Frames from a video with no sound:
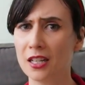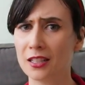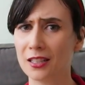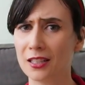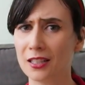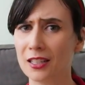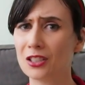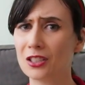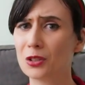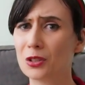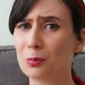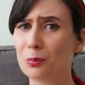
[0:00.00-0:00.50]

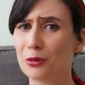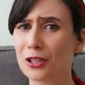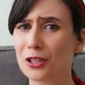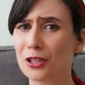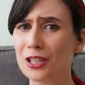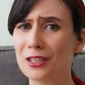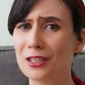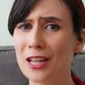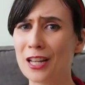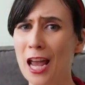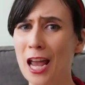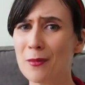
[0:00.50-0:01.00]
then it's
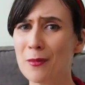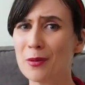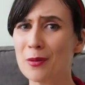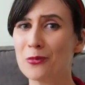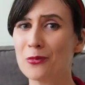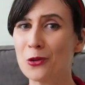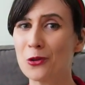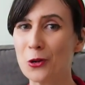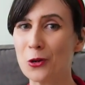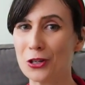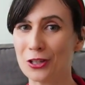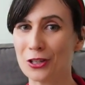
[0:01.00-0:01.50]
pretty damn
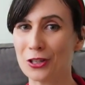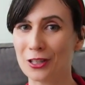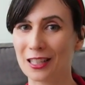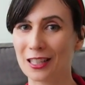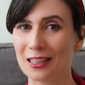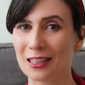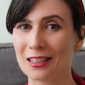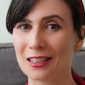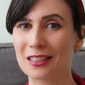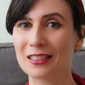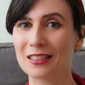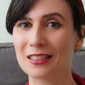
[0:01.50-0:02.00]
important
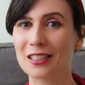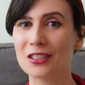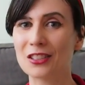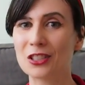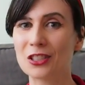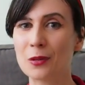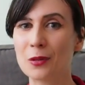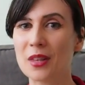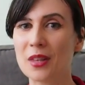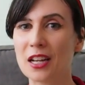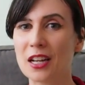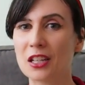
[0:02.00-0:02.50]
that the
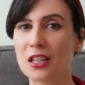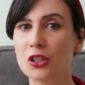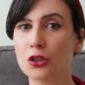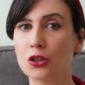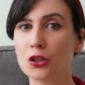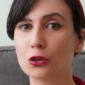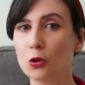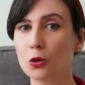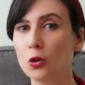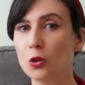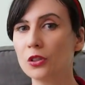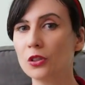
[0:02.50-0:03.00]
system that
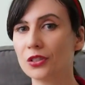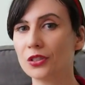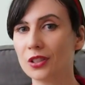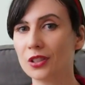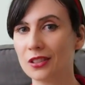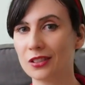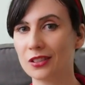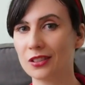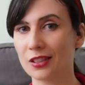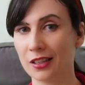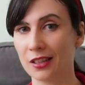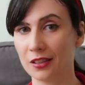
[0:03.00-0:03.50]
controls
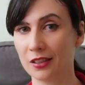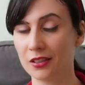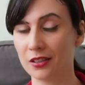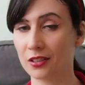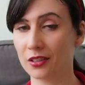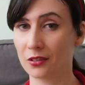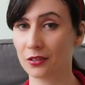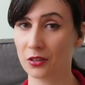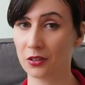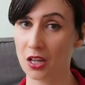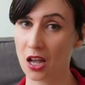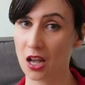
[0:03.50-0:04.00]
these
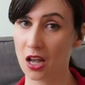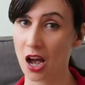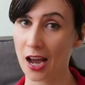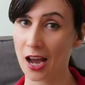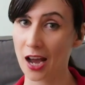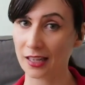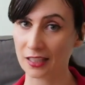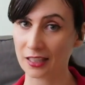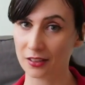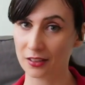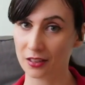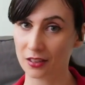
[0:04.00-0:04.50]
things, i.e.